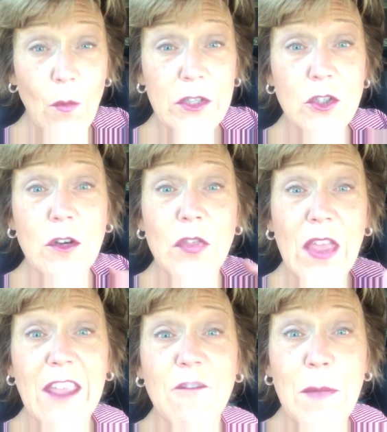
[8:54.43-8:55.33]
I want you
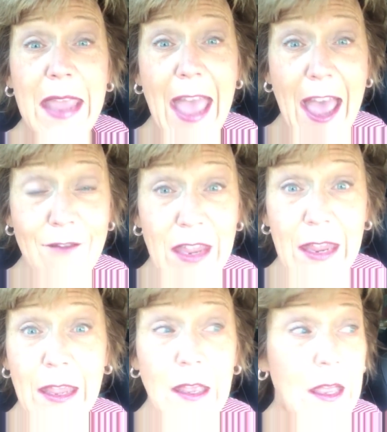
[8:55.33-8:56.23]
to think of me
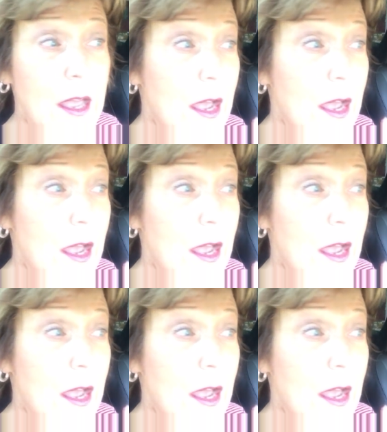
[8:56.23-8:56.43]
having